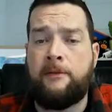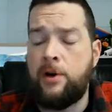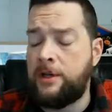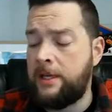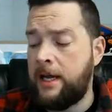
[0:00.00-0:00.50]

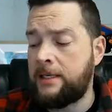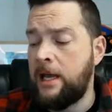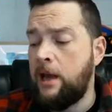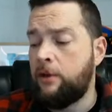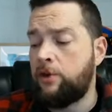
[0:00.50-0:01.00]
vertex.
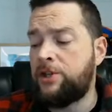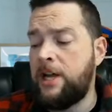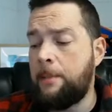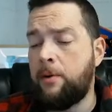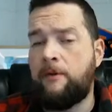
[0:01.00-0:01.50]
They're
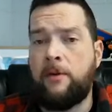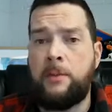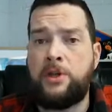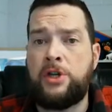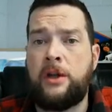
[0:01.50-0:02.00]
separate from
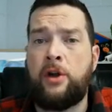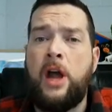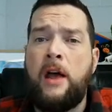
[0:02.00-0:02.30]
each other.